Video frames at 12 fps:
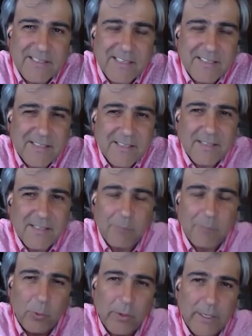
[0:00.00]
Is this
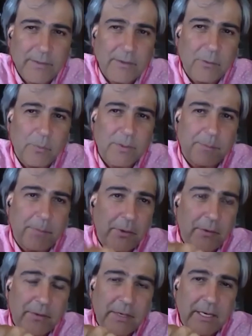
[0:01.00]
more like there was a
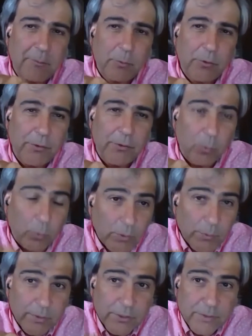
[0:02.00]
period of time where there were
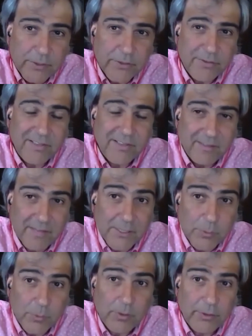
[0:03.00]
restrictions and things
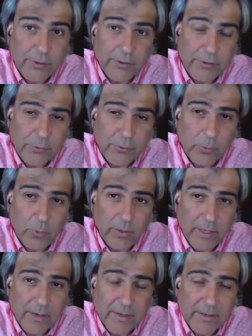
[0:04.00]
were under control,
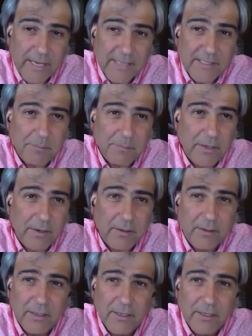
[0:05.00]
and has it been a